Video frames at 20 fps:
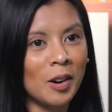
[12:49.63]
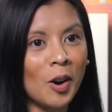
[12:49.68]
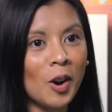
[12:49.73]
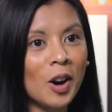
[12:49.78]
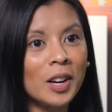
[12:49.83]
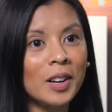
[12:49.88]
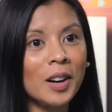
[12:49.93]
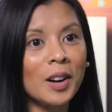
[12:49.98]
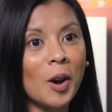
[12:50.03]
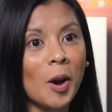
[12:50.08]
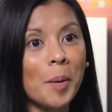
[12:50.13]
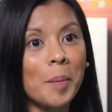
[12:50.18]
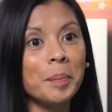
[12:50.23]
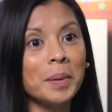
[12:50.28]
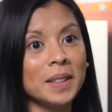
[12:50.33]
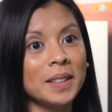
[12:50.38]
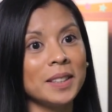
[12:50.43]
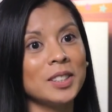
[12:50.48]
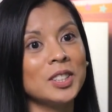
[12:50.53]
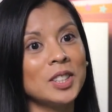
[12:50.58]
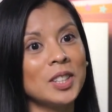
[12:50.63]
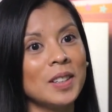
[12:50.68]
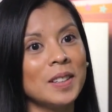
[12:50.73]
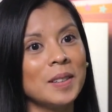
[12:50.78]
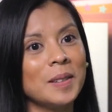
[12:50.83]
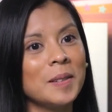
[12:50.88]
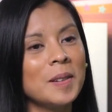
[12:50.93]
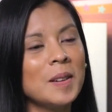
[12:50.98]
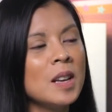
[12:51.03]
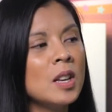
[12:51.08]
on our
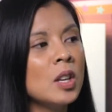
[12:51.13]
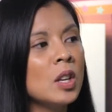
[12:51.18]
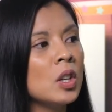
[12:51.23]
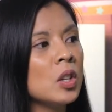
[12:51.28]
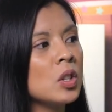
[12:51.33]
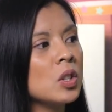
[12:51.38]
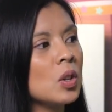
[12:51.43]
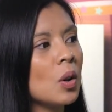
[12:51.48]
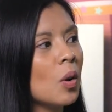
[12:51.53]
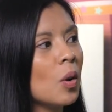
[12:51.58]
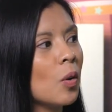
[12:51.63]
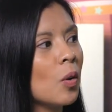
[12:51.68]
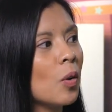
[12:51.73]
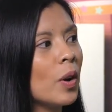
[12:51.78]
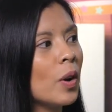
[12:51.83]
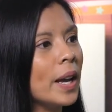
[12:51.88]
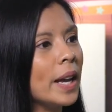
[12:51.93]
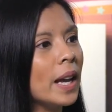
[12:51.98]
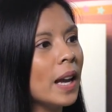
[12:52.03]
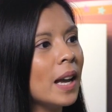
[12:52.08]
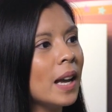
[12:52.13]
competition. So